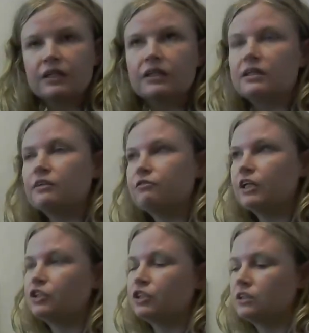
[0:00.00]
The
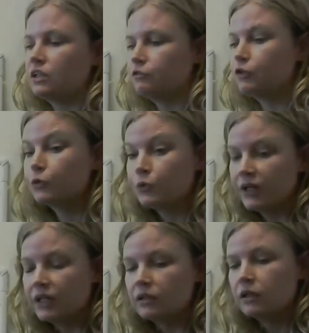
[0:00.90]
invasion of
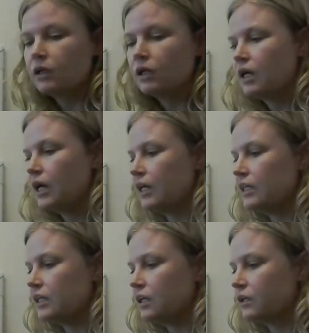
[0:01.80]
Ukraine. And
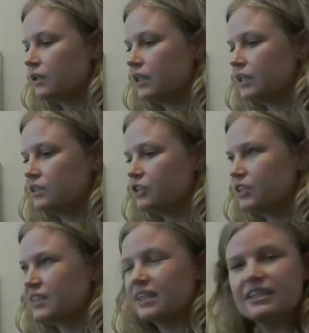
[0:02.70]
the other is
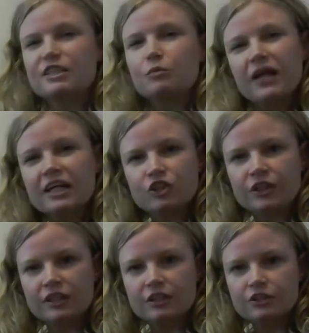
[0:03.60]
just like supply
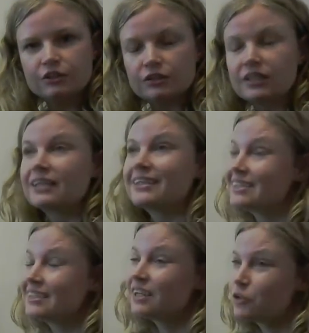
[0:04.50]
chain issues. That's
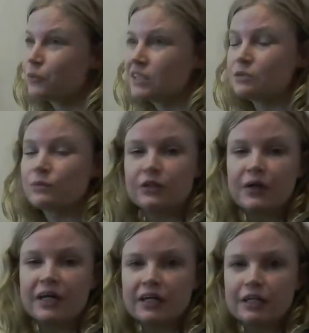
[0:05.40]
another reason why you
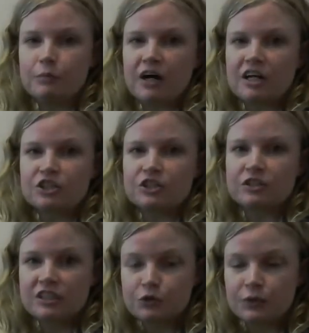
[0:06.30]
can't get a Bosch
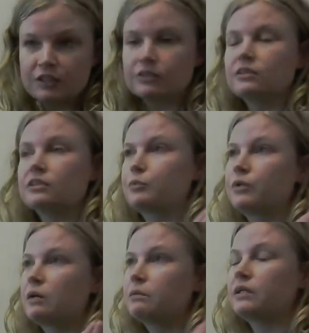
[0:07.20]
dishwasher. Is they're
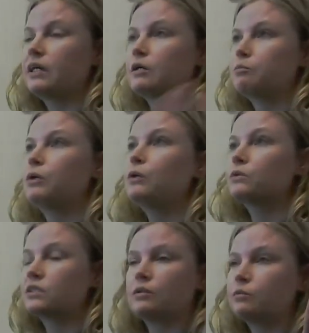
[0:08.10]
probably on a boat
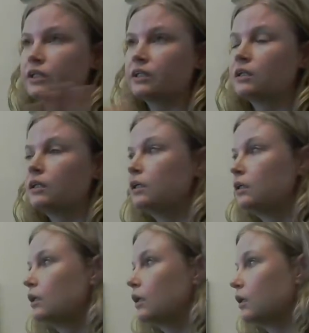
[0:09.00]
somewhere.
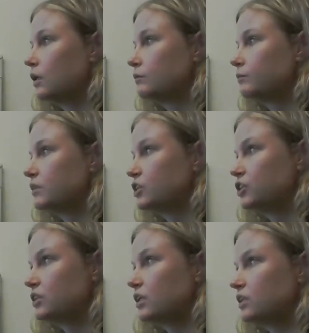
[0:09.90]
It's
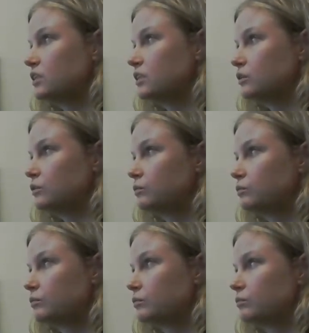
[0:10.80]
just hard to
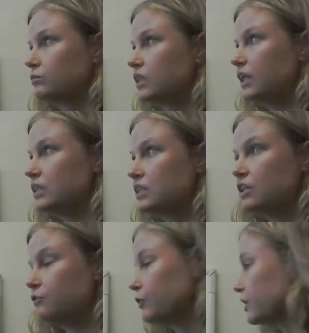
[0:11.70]
get
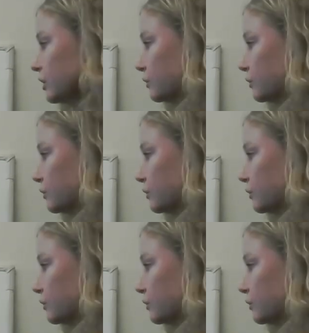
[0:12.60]
stuff right now.